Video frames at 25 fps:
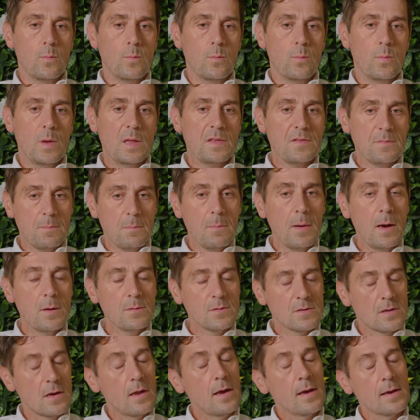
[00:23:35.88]
it's
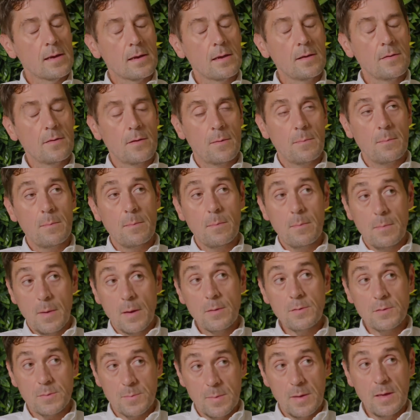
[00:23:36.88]
most likely that
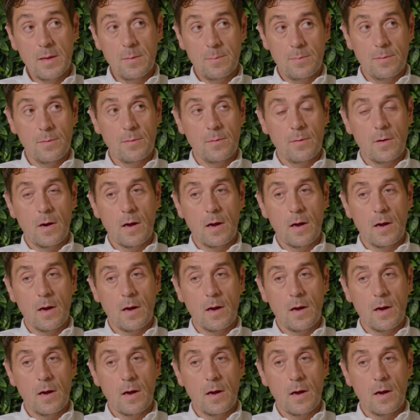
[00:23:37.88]
most people